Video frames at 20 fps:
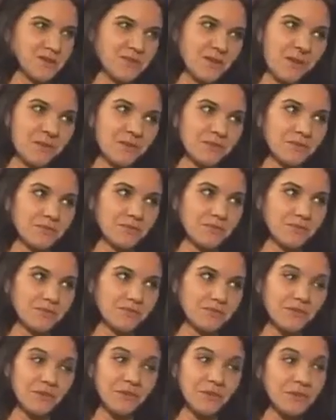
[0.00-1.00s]
So I
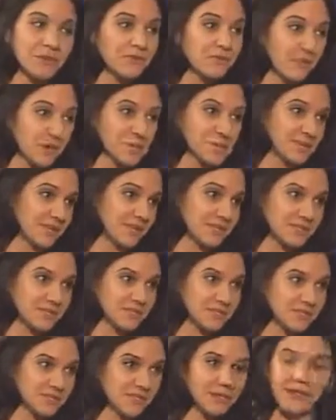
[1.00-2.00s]
feel really fortunate
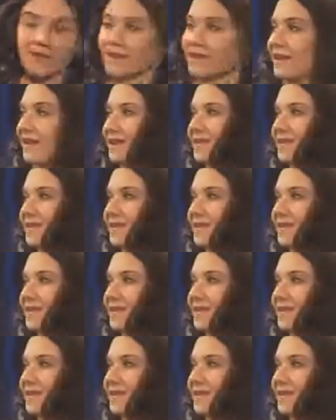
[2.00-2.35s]
to be doing it,